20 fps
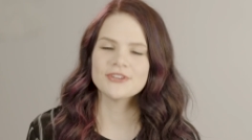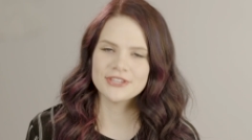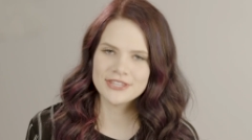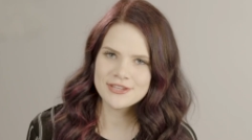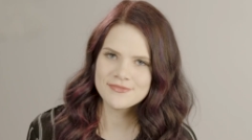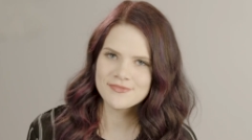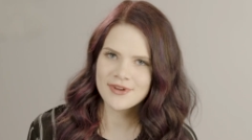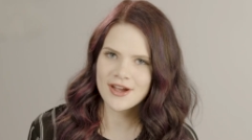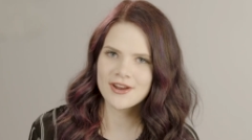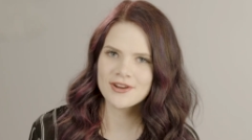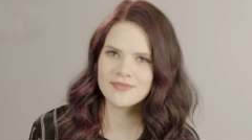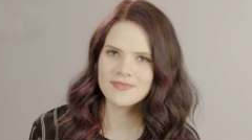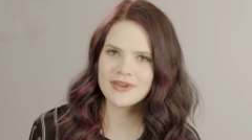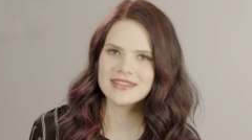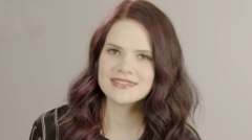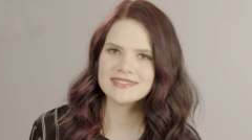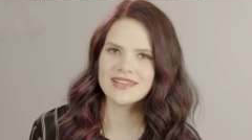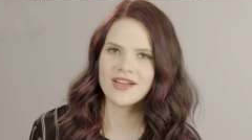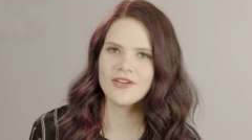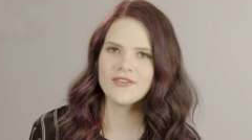really proud of
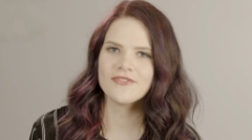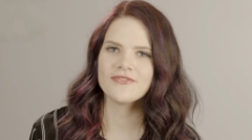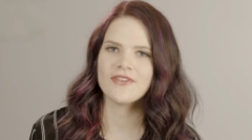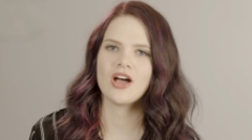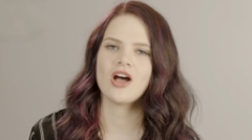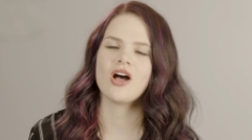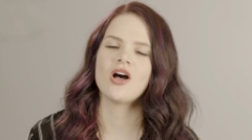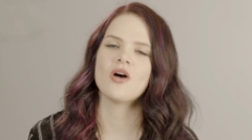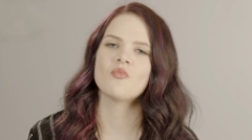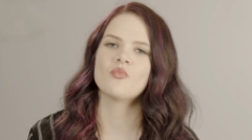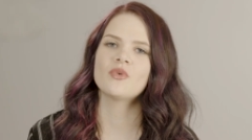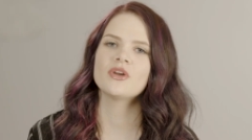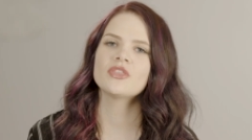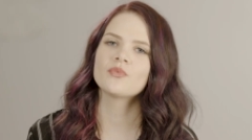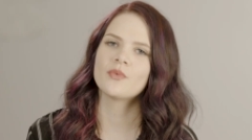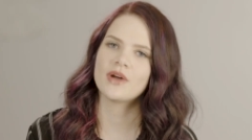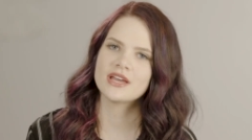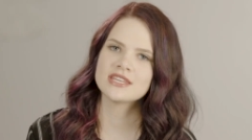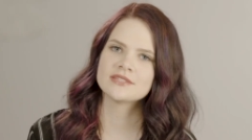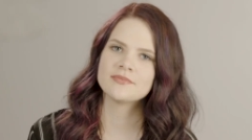myself. Um, with
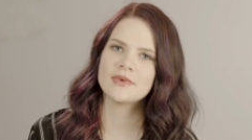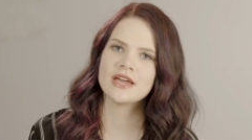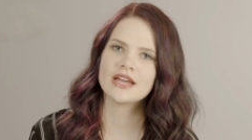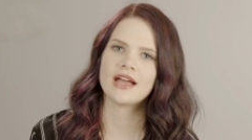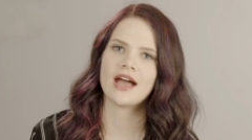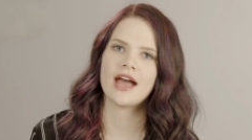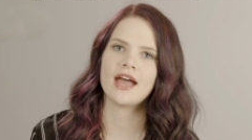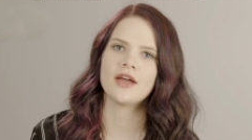West-M E C,